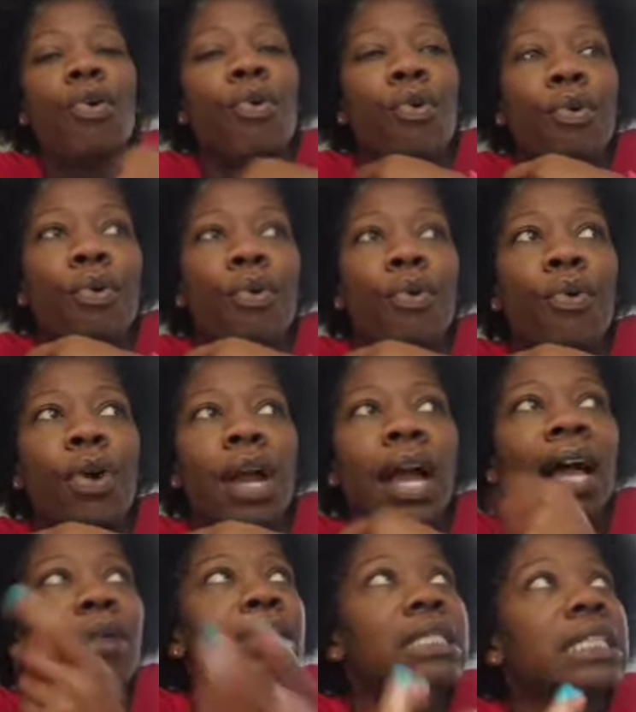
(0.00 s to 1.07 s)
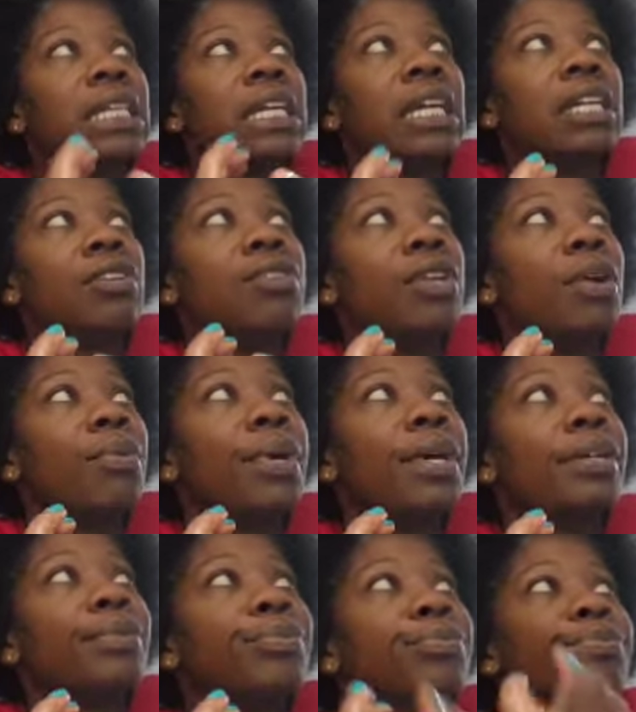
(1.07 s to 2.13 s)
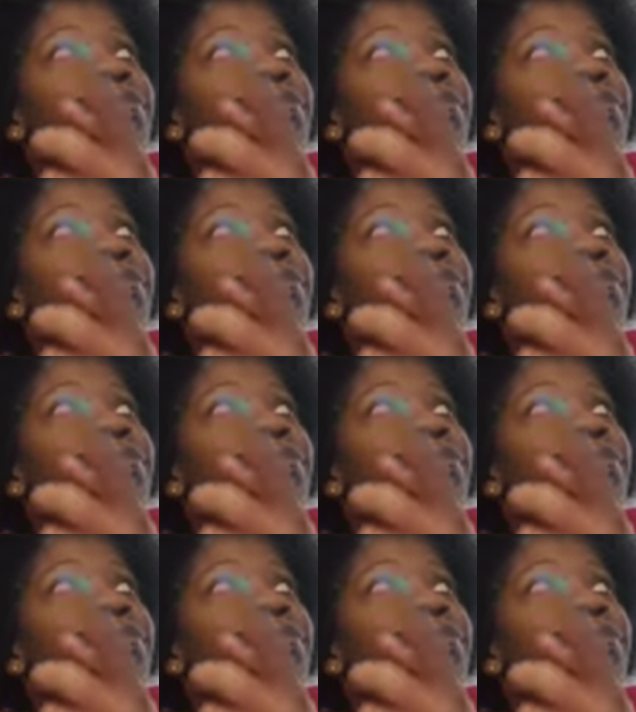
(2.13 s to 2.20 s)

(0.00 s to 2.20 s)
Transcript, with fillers: Or I was thinking, you know what?